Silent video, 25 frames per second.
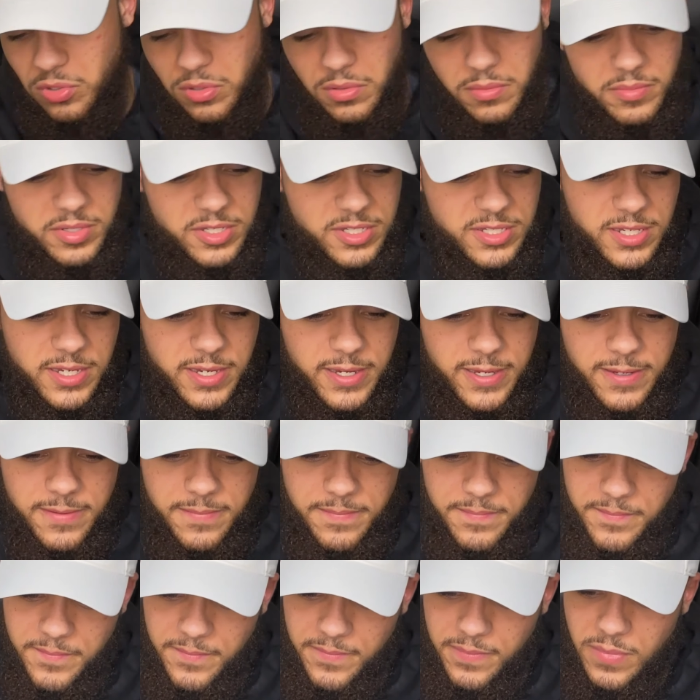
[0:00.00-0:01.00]
what I'm saying?
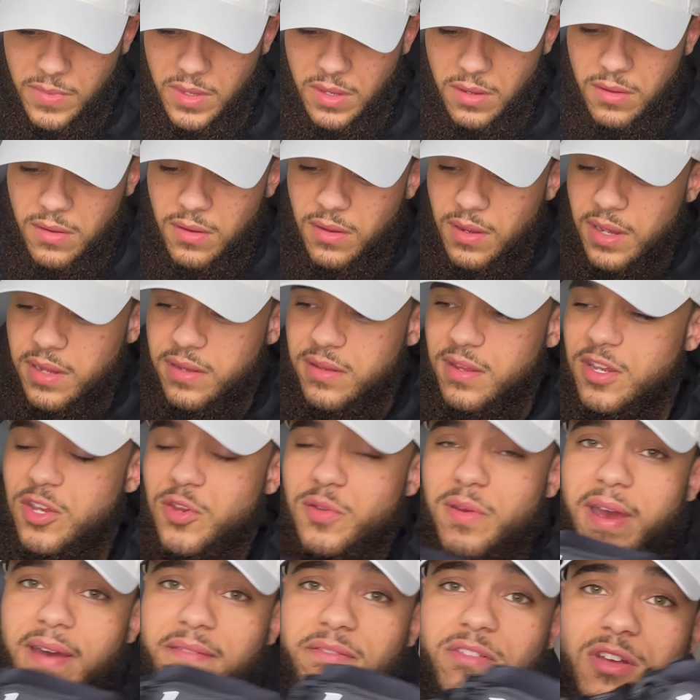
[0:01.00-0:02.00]
And then you
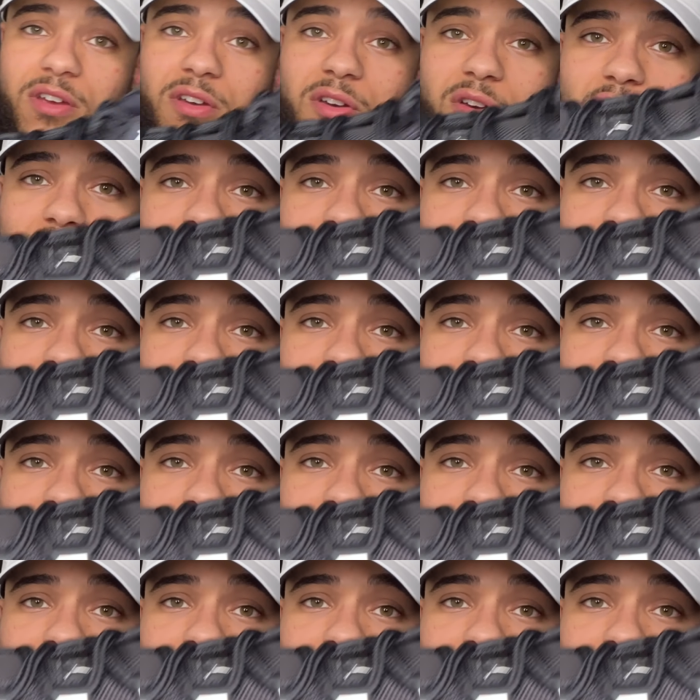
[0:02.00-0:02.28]
have the good